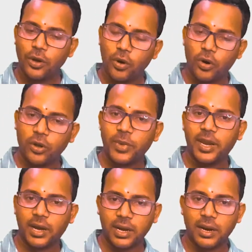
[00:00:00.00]
or by an
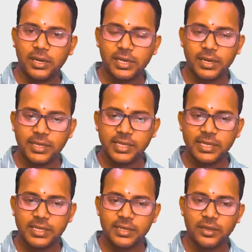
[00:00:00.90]
occult
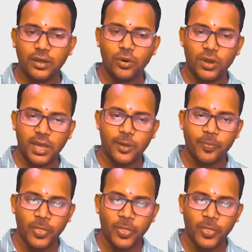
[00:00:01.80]
disease, okay,